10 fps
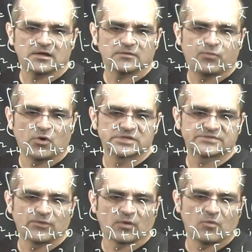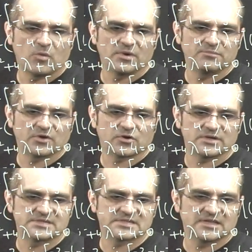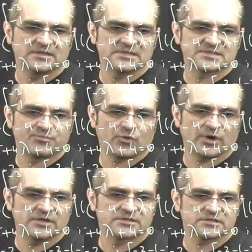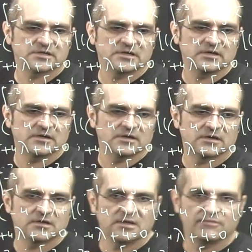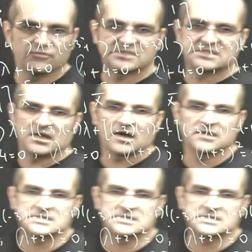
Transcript: Pause for a moment, because at this point, if you stare at the